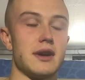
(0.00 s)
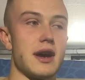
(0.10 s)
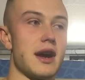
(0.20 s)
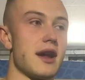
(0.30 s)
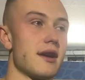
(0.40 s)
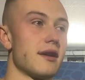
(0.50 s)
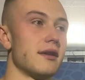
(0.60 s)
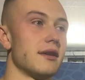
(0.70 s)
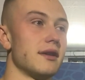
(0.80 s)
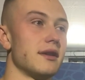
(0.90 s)
and
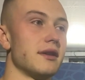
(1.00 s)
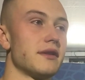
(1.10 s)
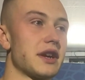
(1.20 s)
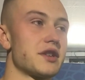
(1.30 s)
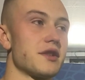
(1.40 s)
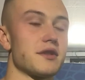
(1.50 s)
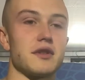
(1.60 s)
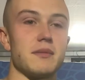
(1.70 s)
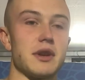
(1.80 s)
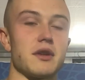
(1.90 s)
next year is going
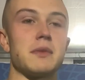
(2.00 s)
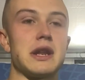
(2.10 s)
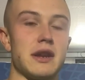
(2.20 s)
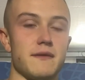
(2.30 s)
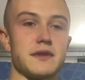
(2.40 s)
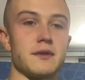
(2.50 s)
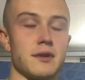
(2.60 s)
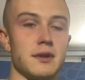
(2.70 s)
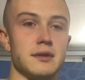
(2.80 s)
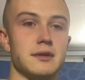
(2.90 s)
to be a completely different
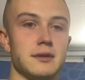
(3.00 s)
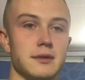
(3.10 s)
story.